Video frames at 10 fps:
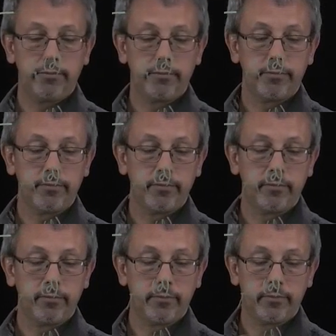
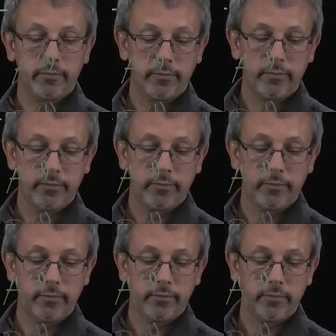
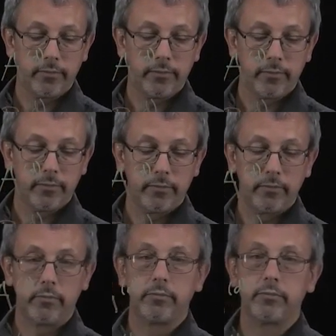
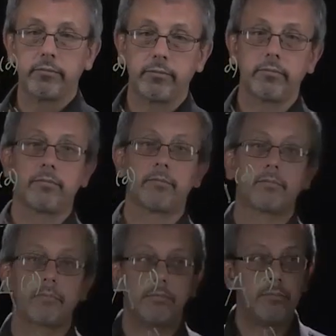
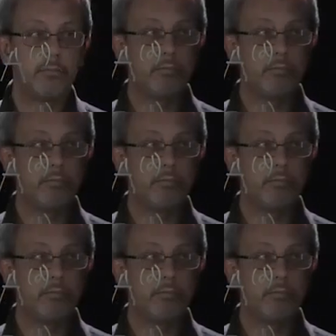Nobody speaks.